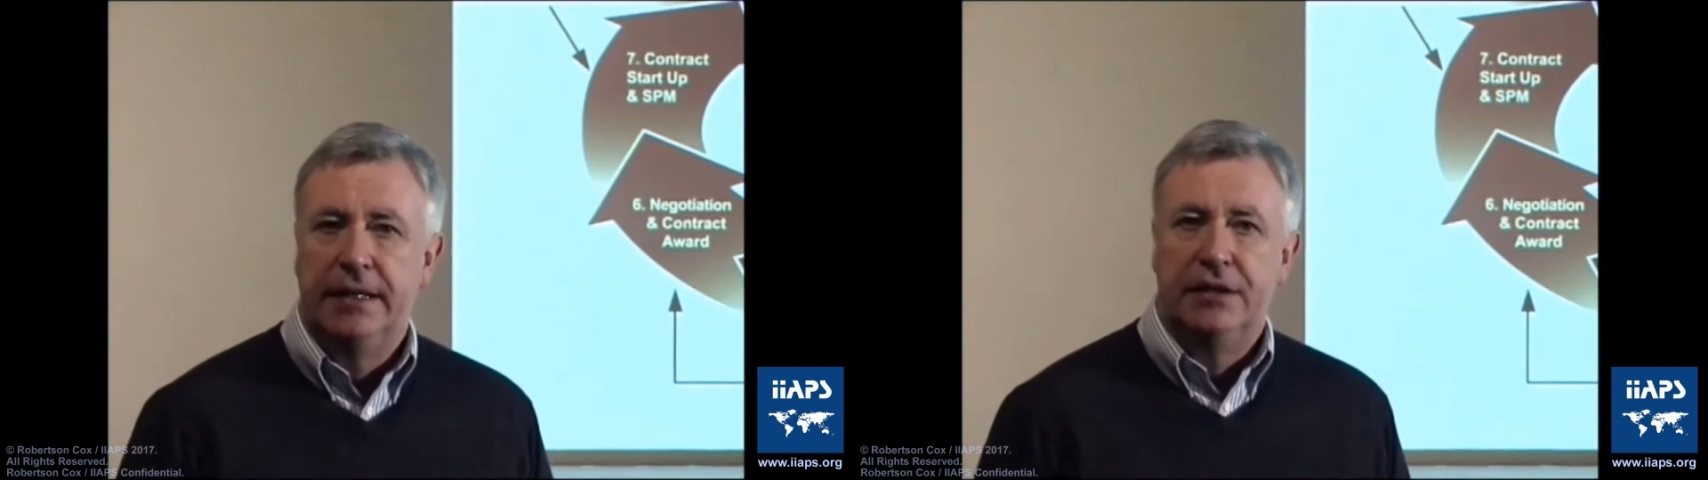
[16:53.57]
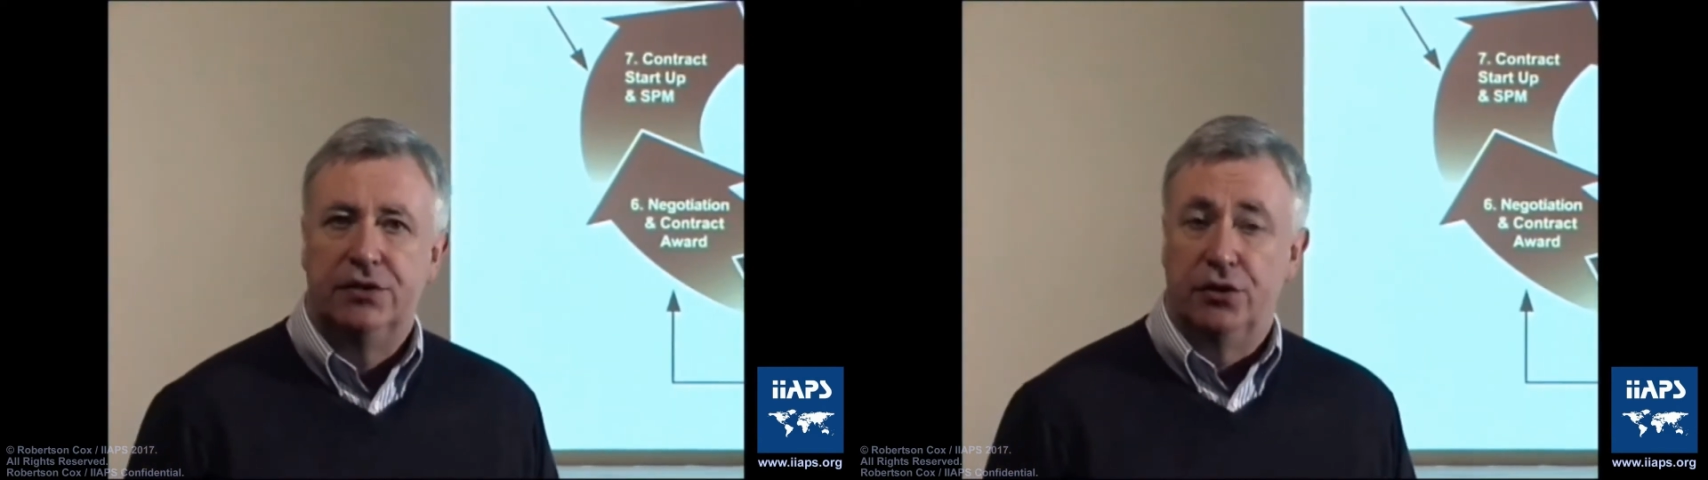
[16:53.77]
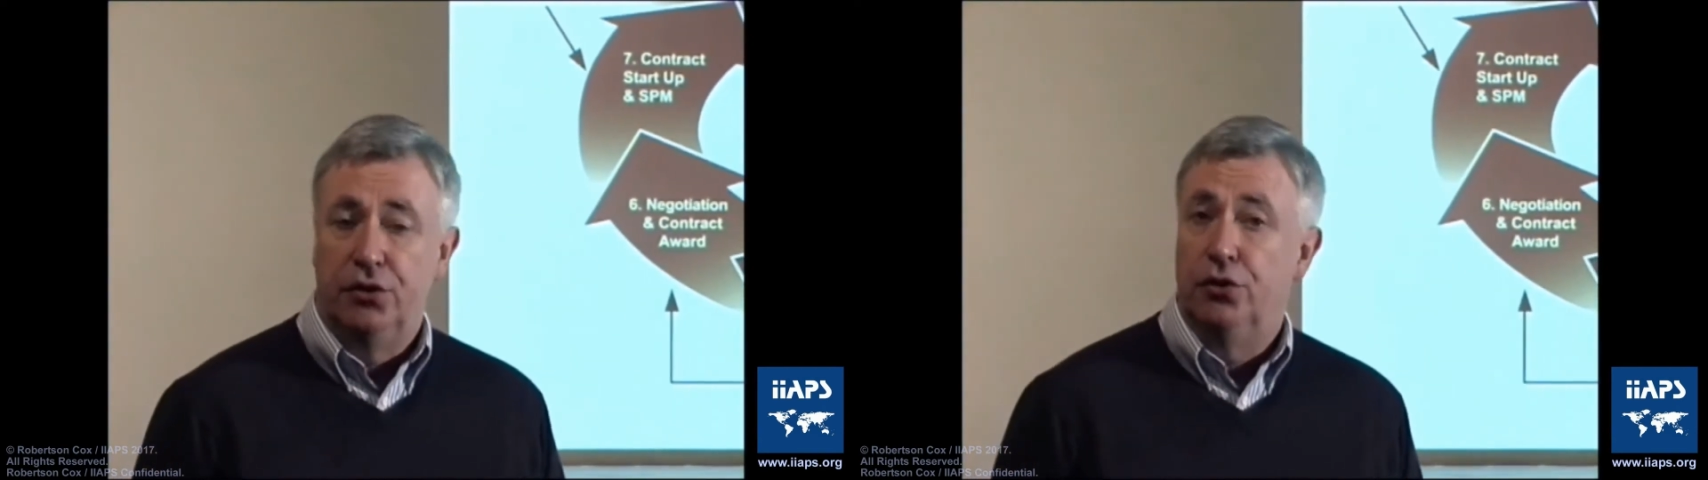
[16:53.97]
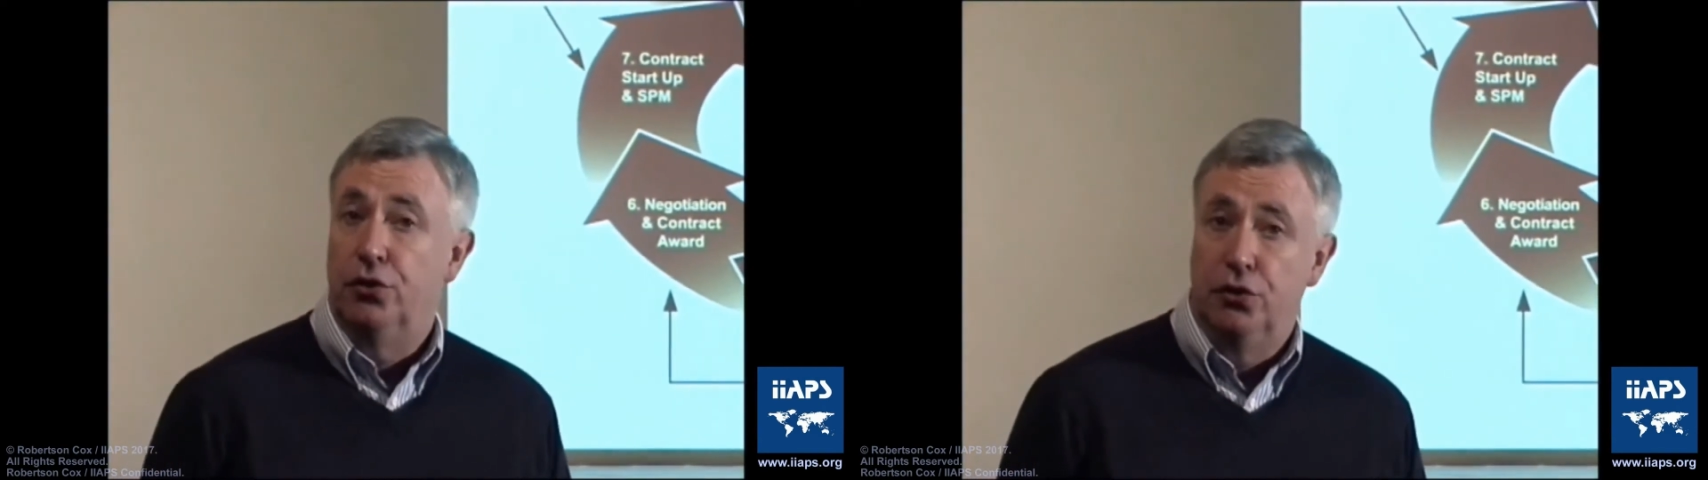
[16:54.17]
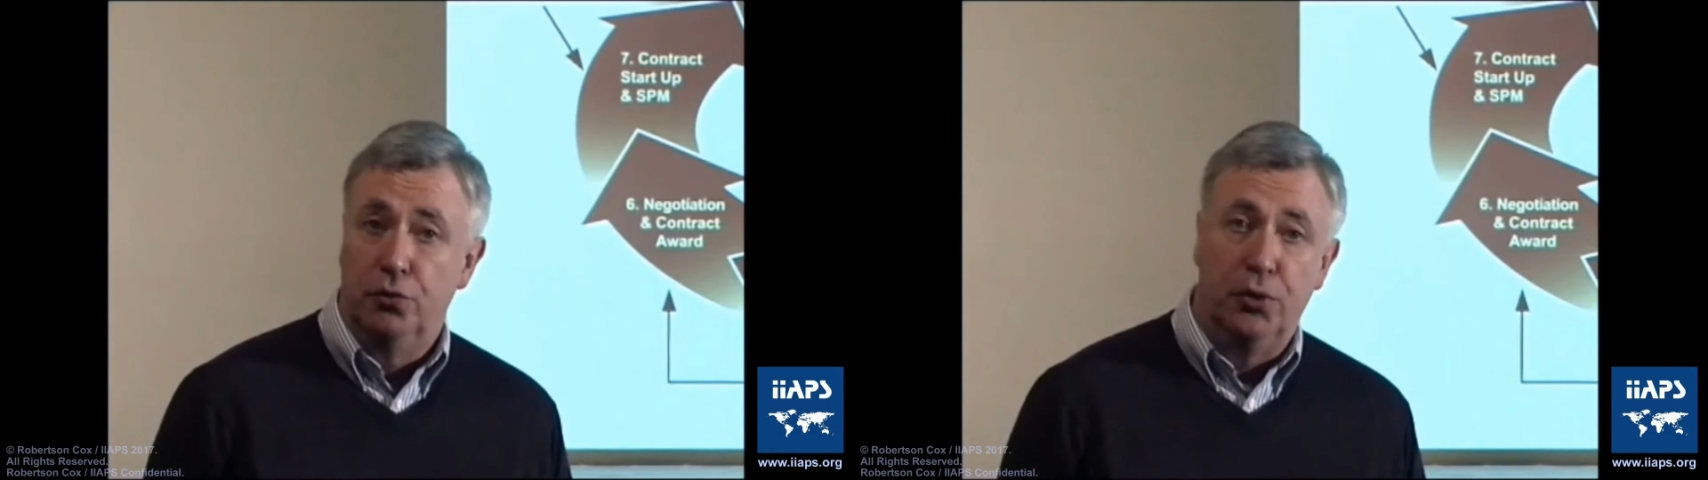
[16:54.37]
so that you
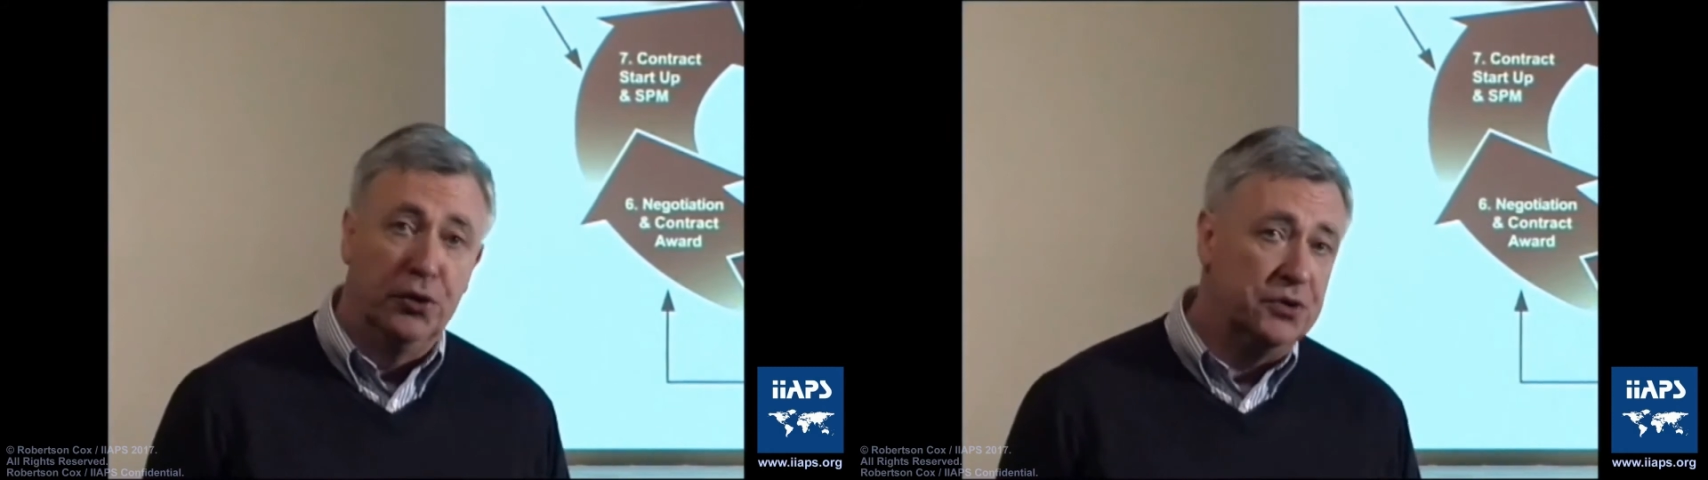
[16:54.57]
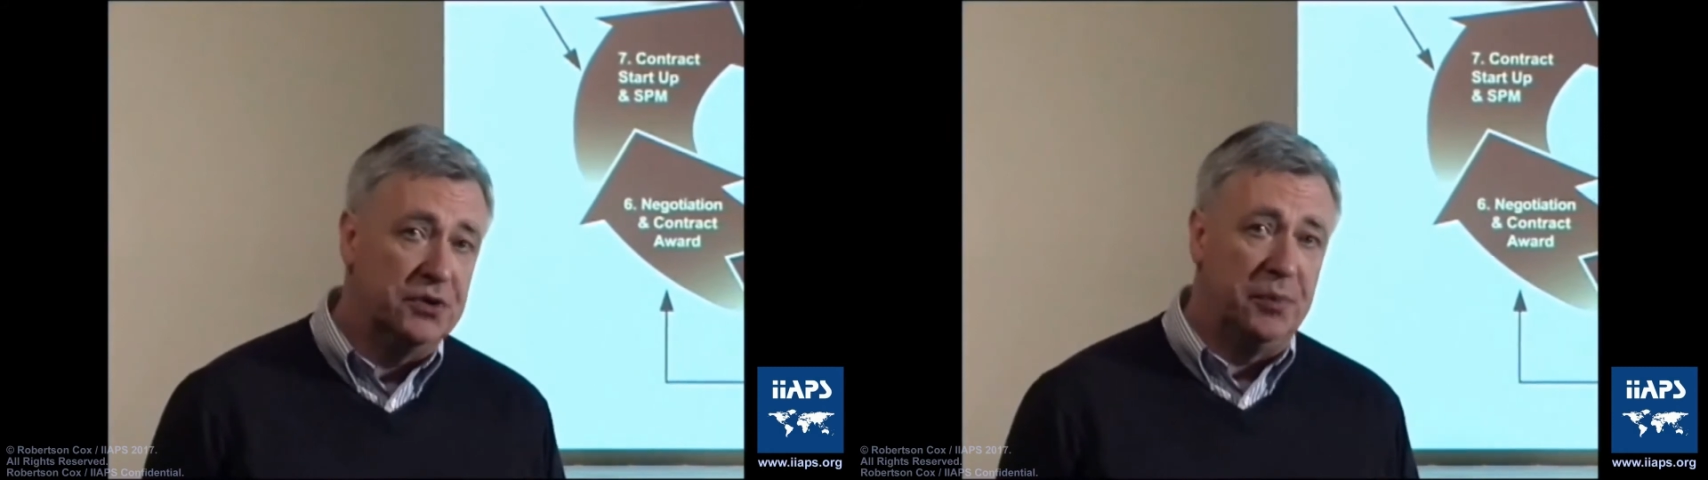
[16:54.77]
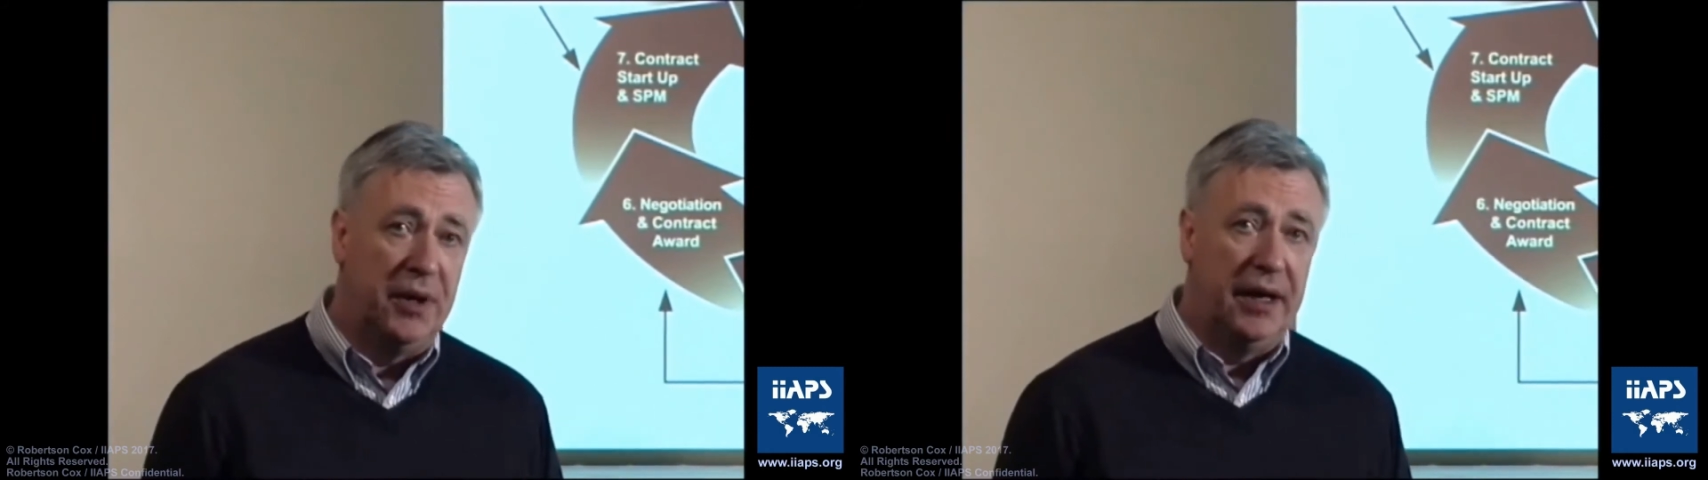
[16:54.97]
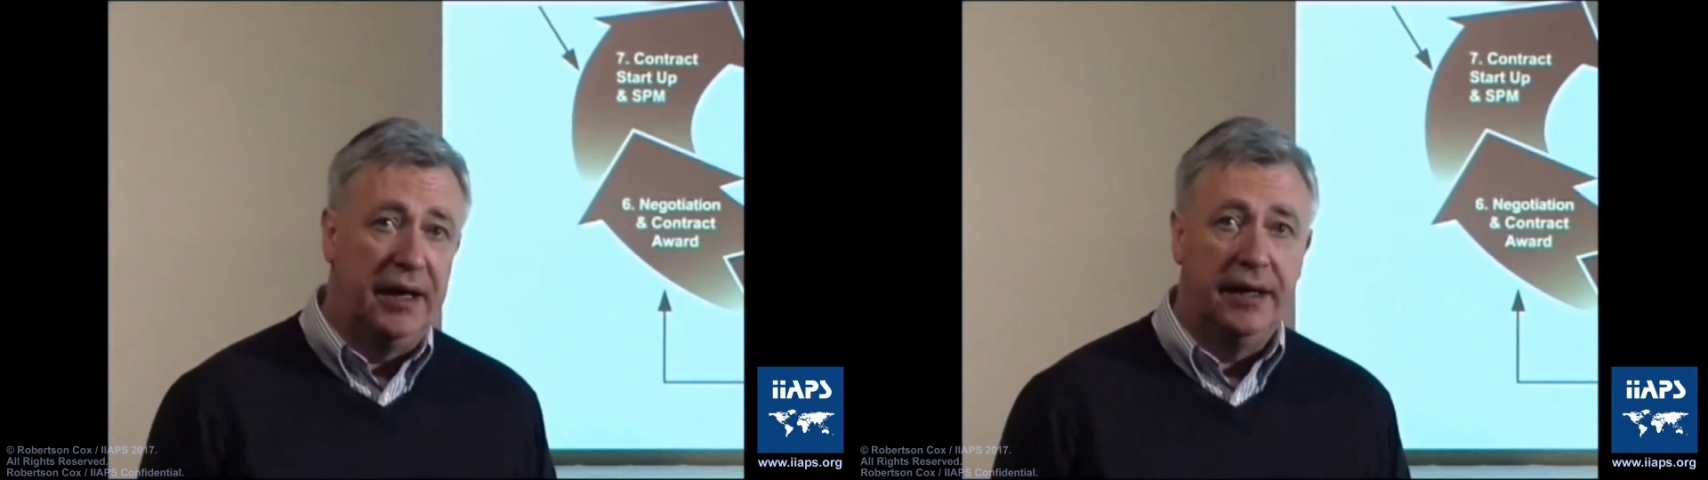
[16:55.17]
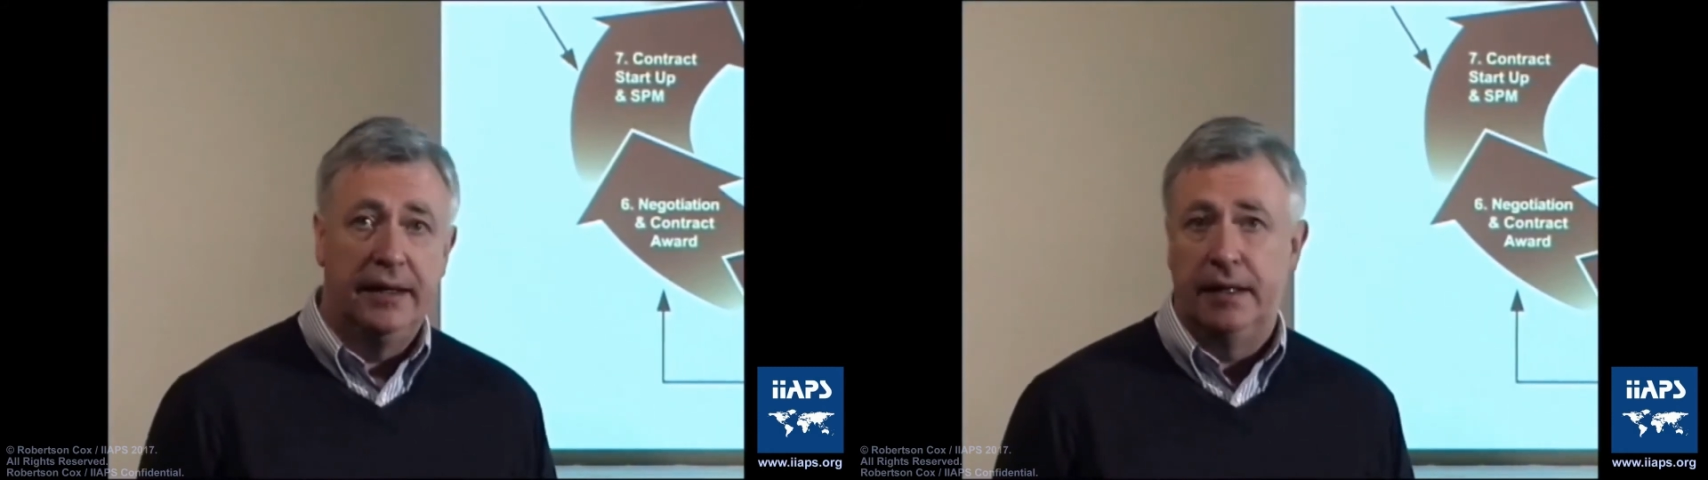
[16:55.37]
can do purchase to
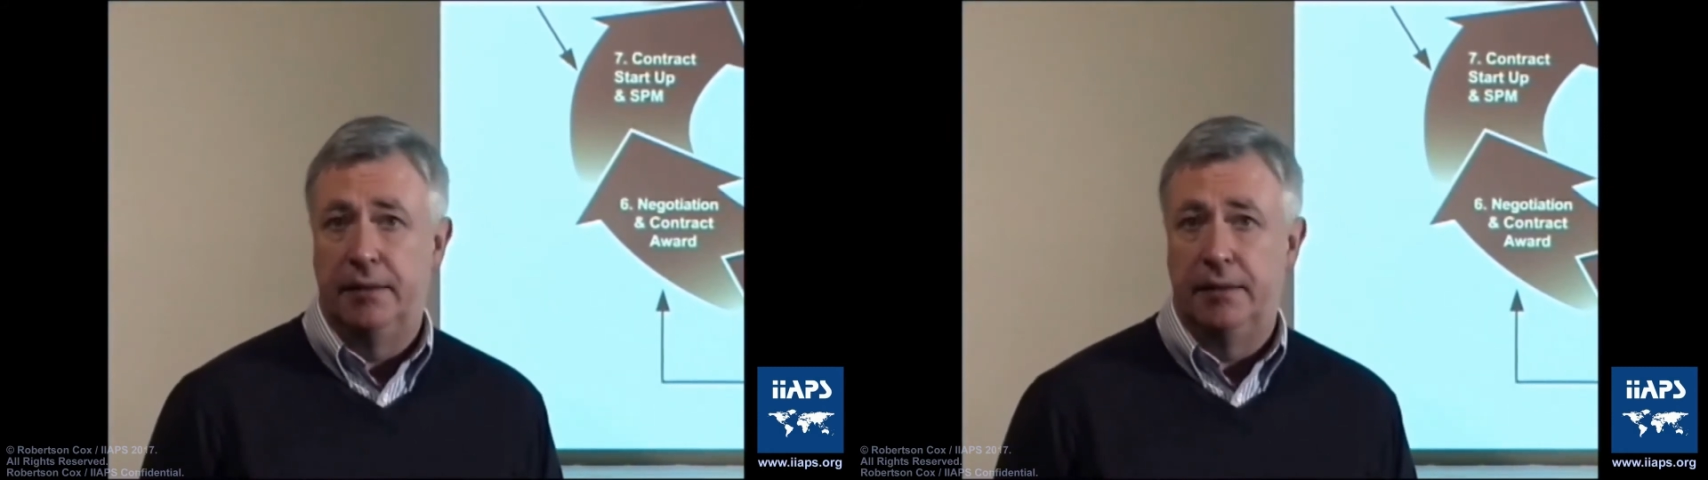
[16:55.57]
pay